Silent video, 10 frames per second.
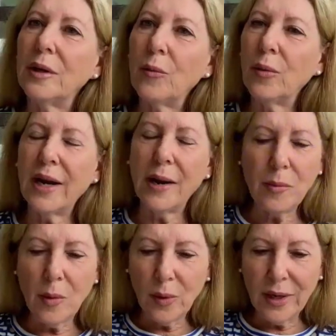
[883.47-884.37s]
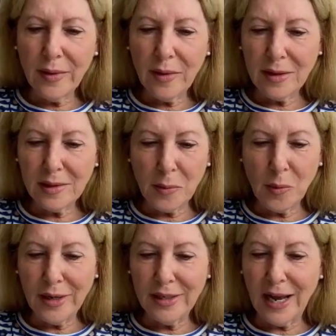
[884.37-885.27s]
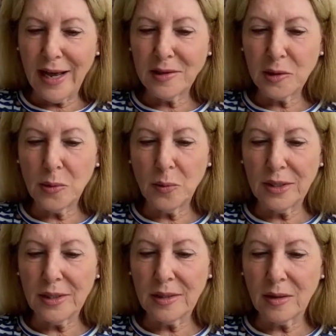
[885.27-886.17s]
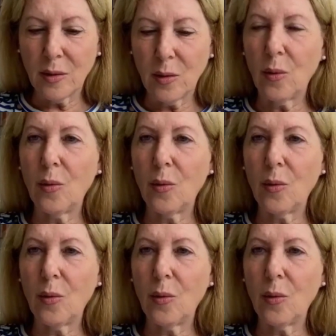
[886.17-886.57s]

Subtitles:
one of the things I wanted to ask you was,